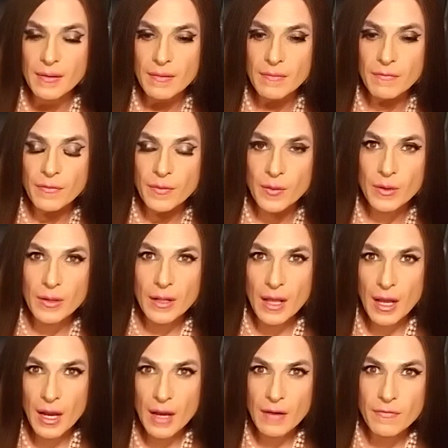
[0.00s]
for
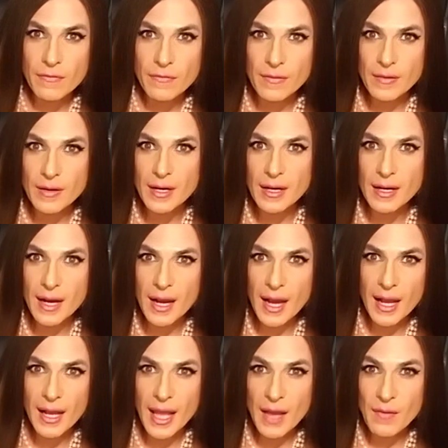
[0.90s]
love
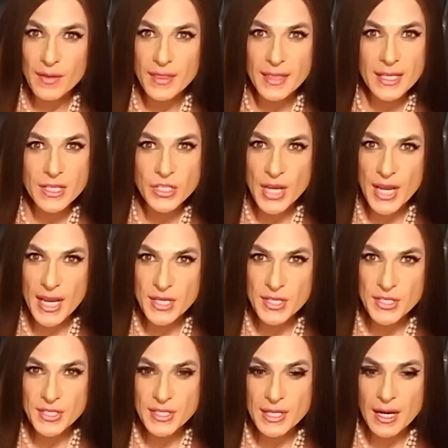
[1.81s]
everything
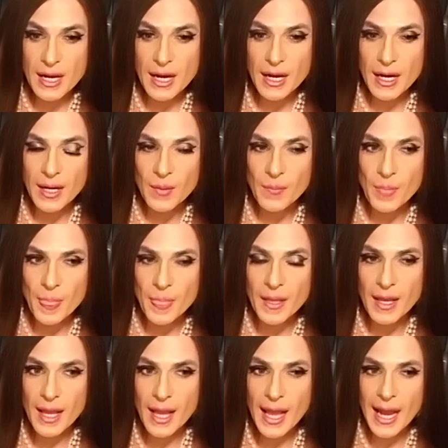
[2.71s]
changed. Um,
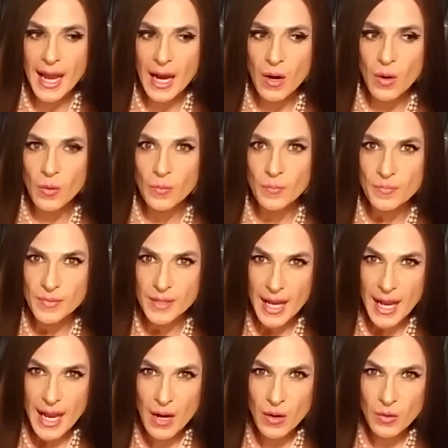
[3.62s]
how?
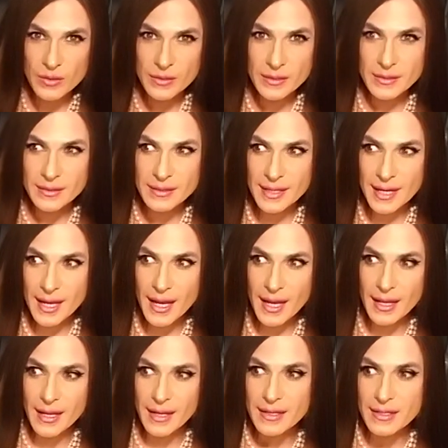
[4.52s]
How did
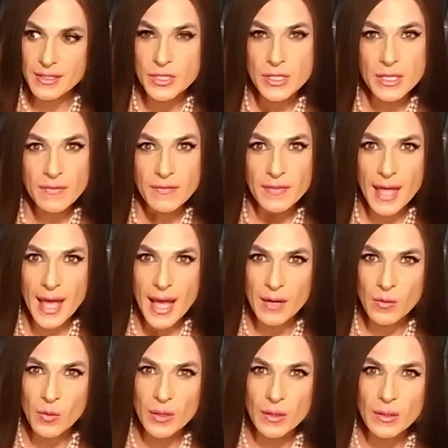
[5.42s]
I achieve
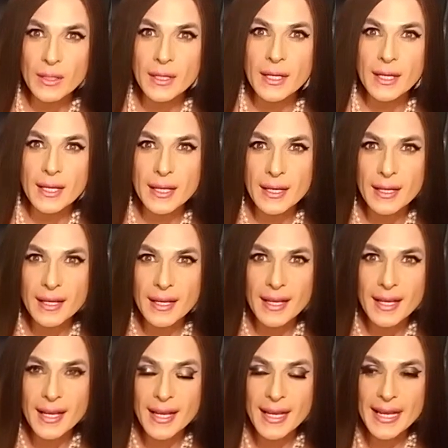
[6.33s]
that? Well,
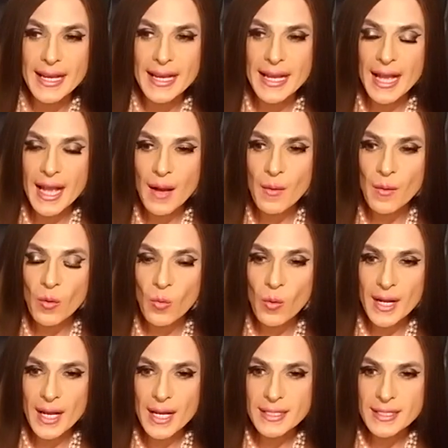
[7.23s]

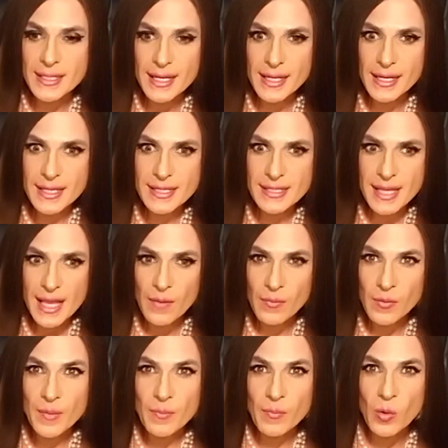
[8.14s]
what I did is
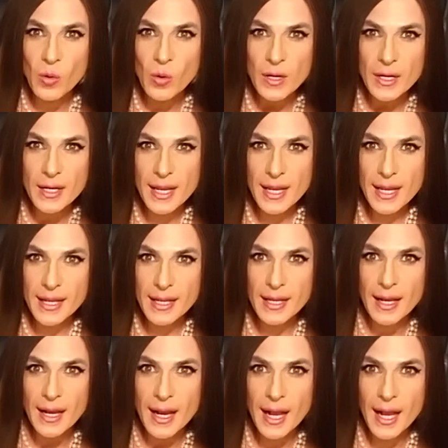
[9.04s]
every morning
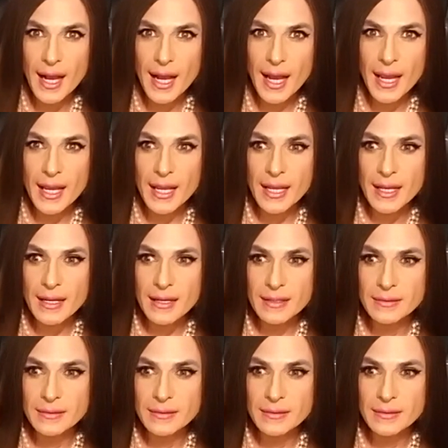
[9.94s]
I